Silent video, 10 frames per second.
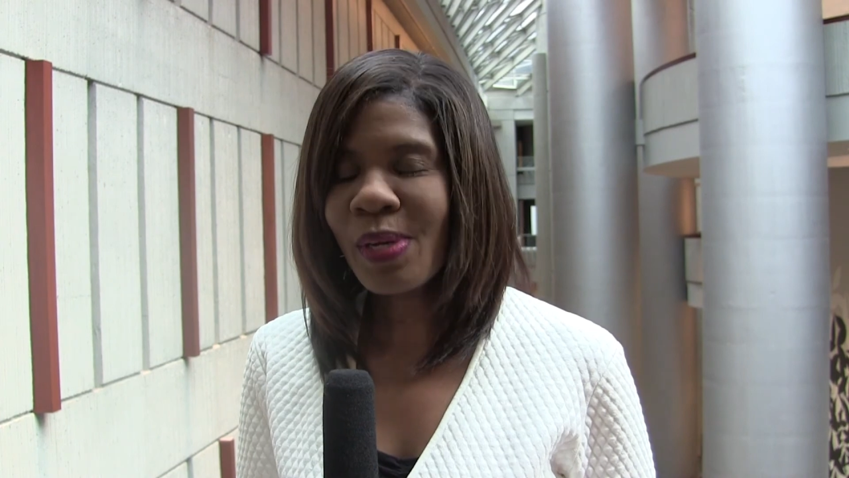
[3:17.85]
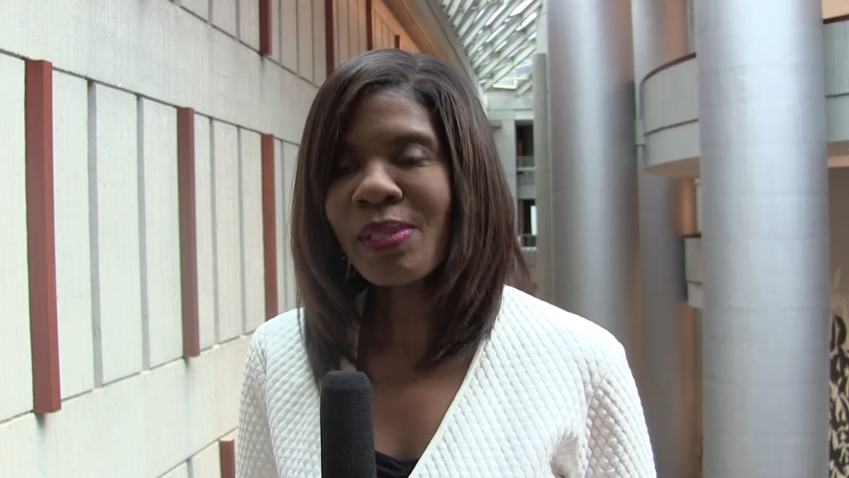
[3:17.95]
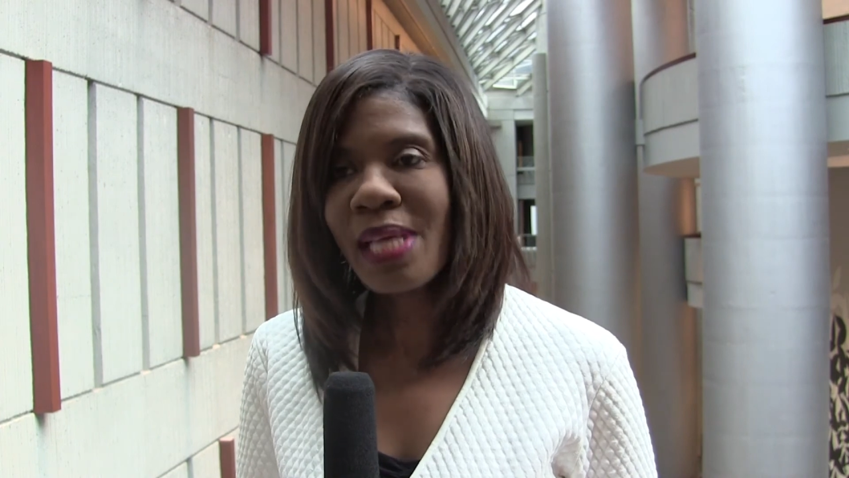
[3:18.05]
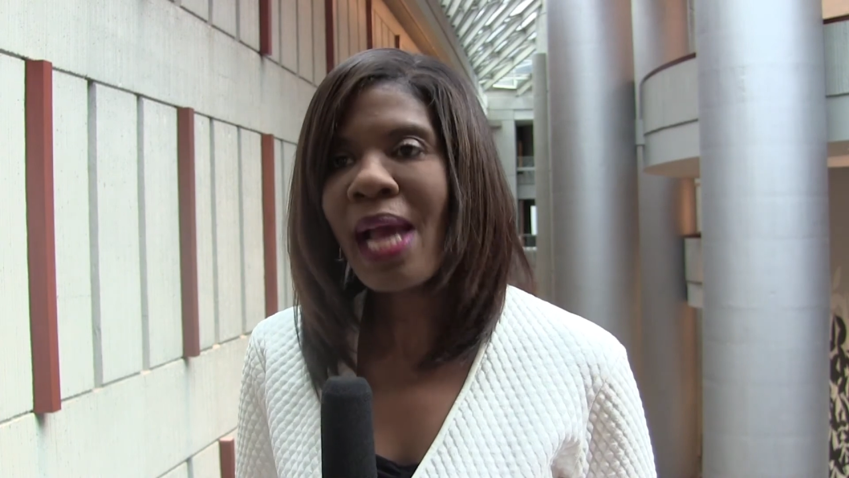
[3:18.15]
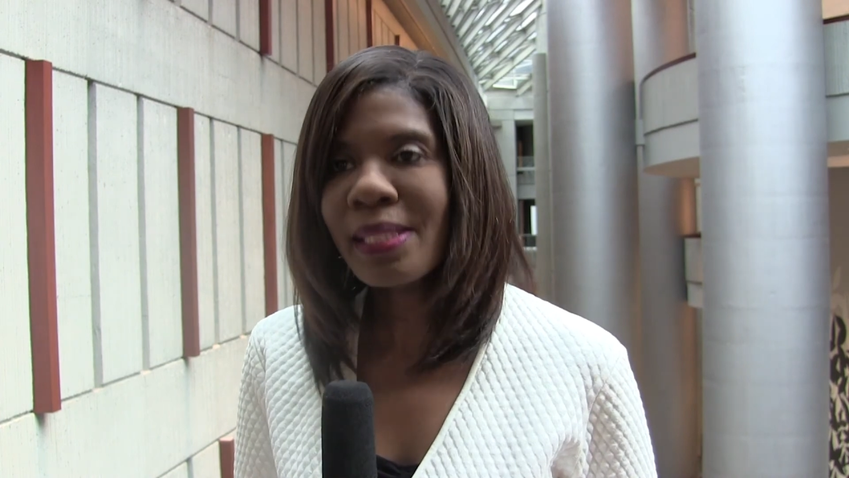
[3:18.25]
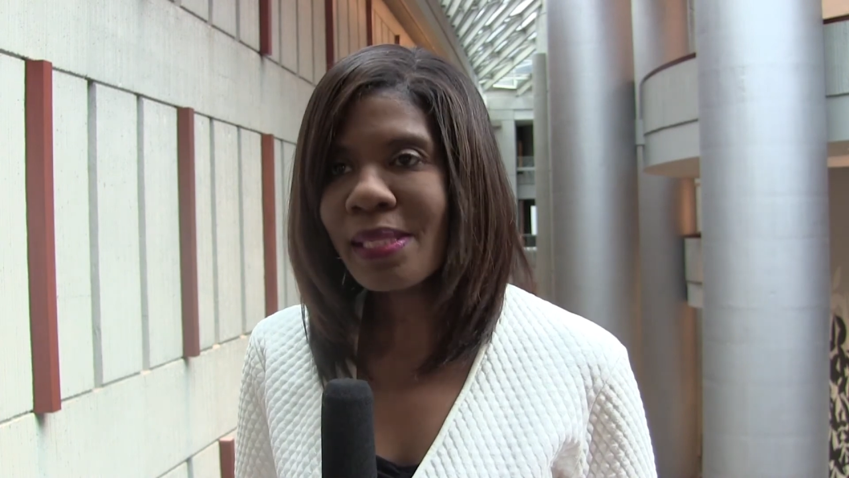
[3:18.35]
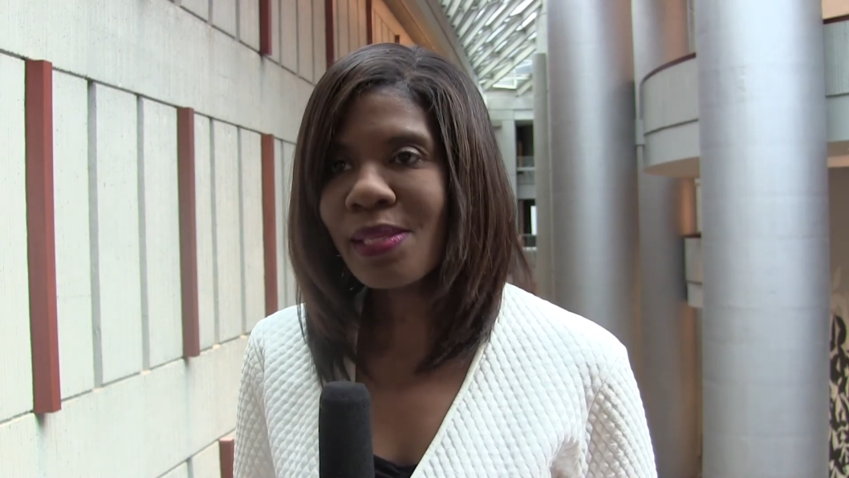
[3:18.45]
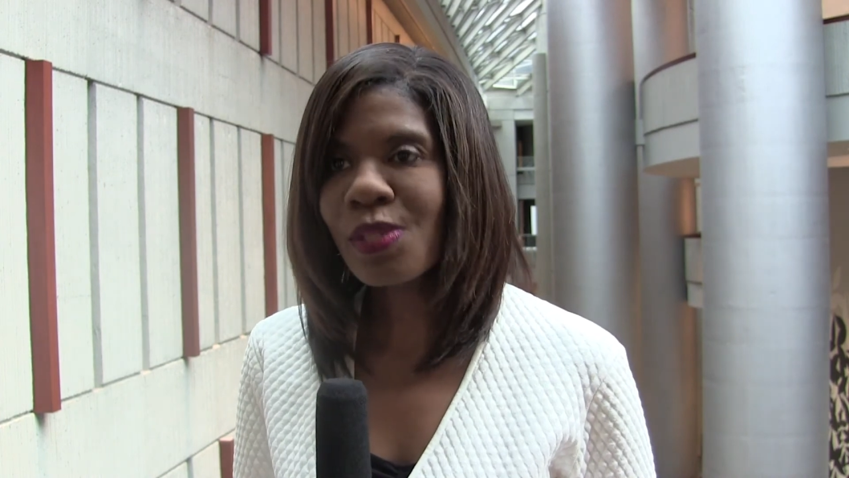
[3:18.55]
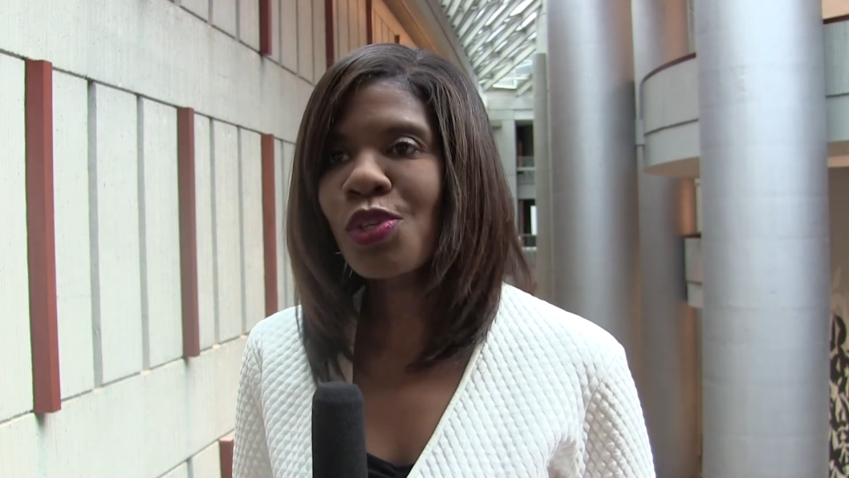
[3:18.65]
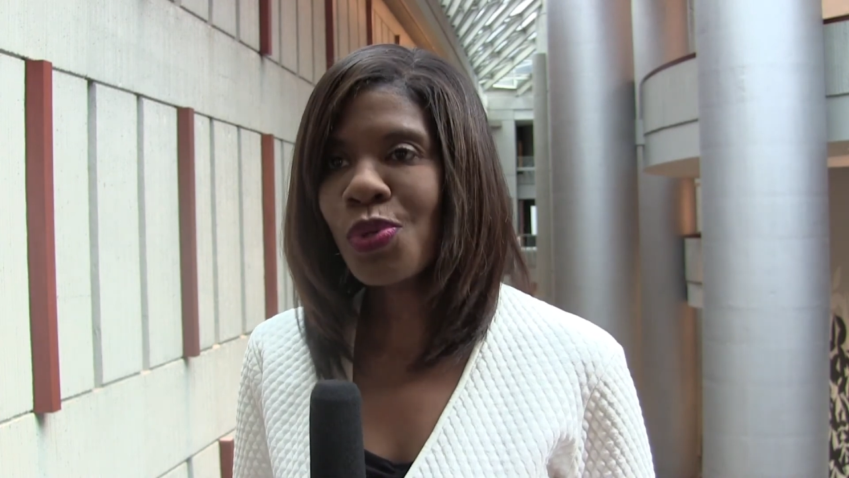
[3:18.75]
there is
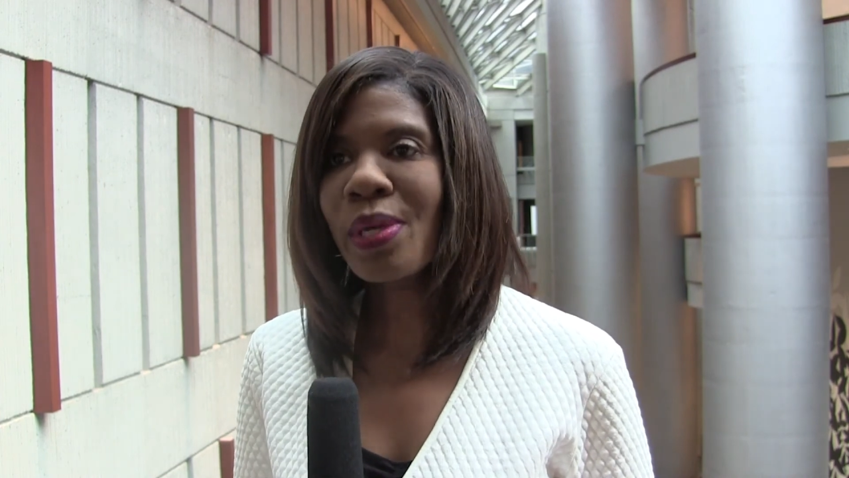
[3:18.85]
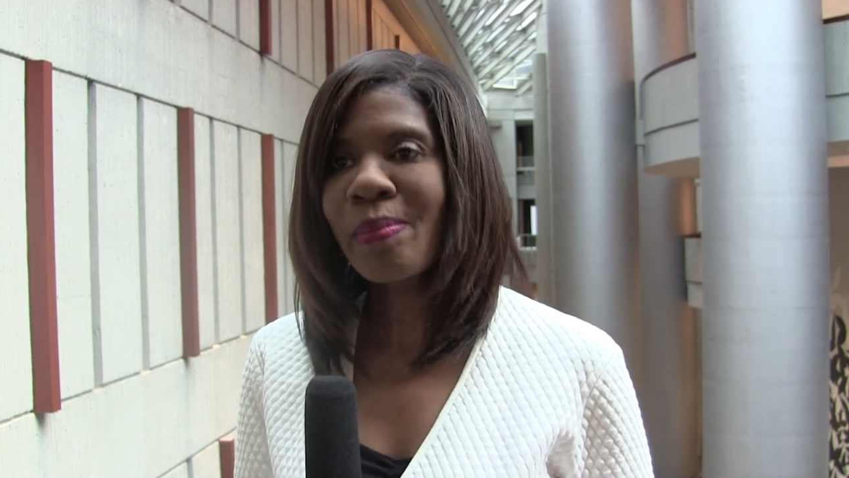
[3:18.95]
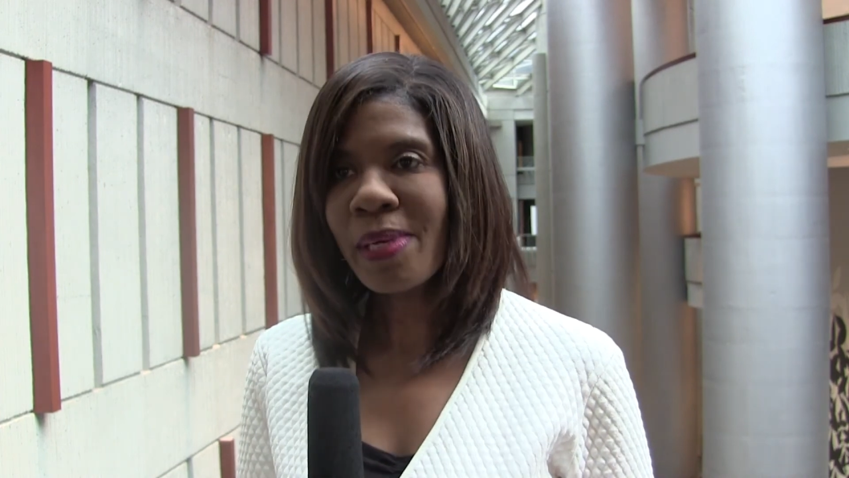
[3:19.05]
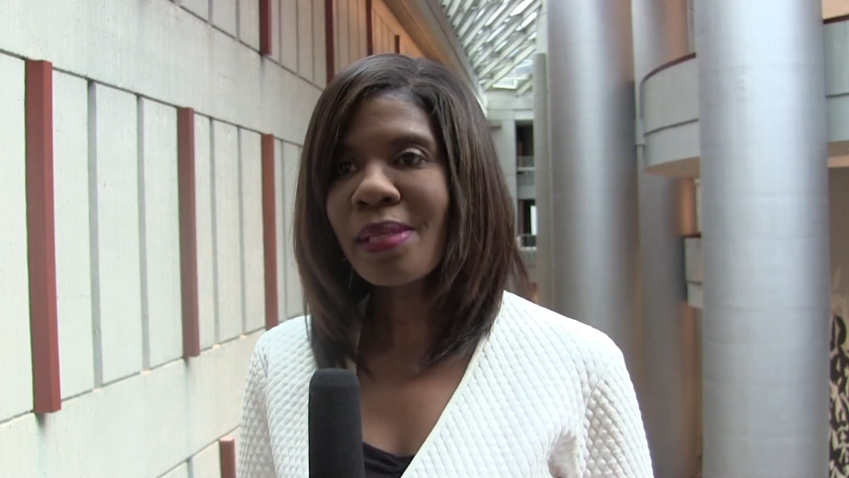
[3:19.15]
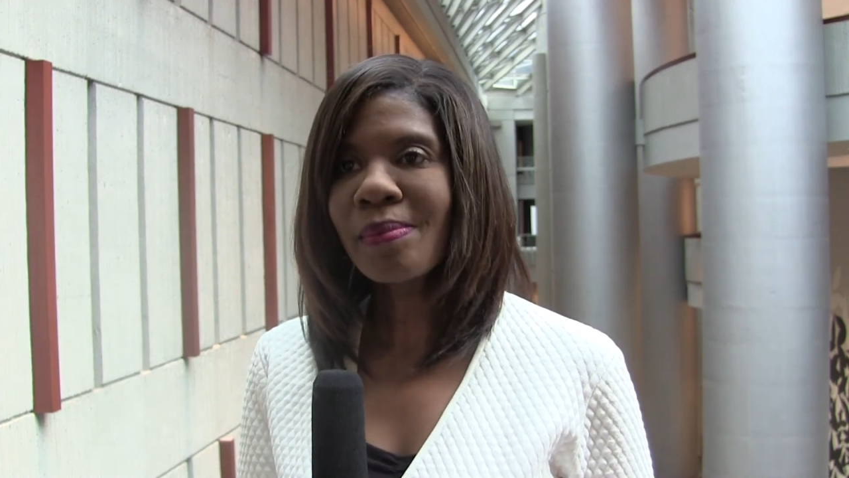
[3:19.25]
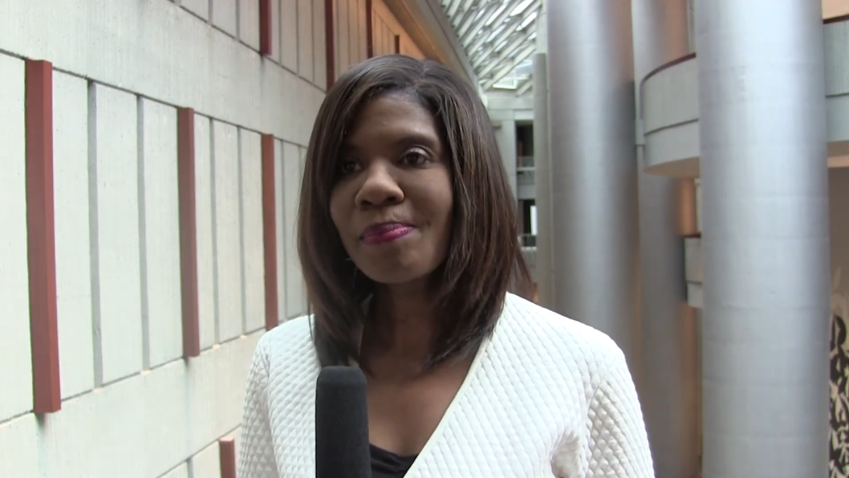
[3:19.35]
access to treatment.